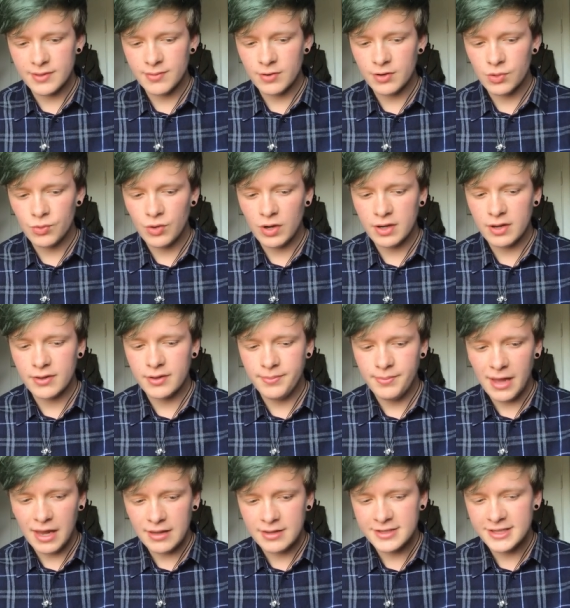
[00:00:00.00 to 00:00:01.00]
I'm going to work on the
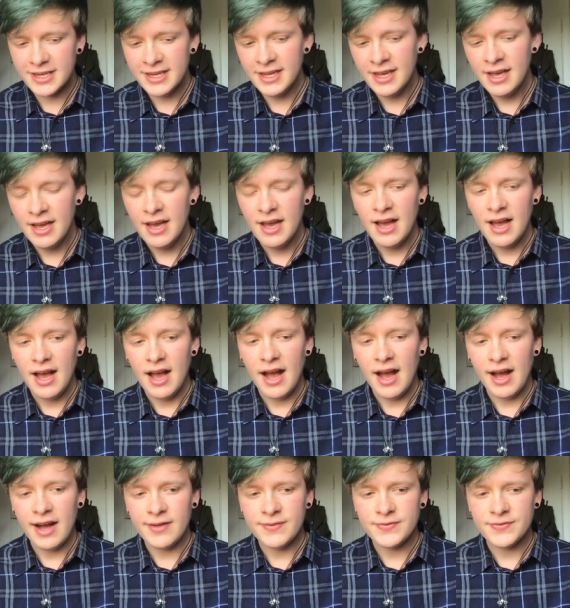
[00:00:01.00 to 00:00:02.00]
melody,
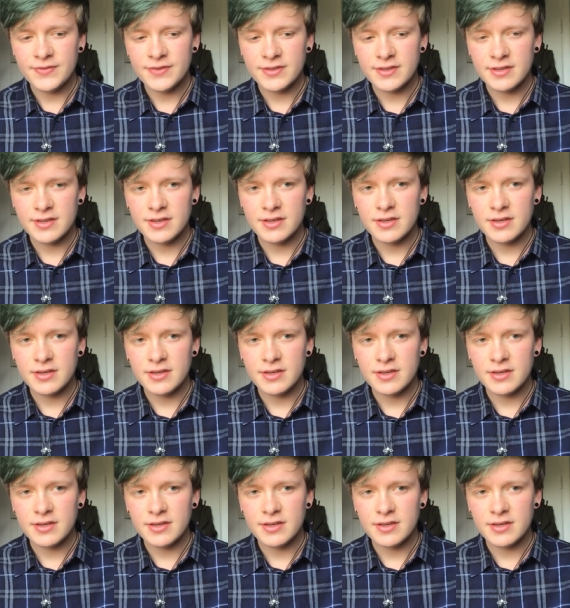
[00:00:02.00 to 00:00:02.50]
and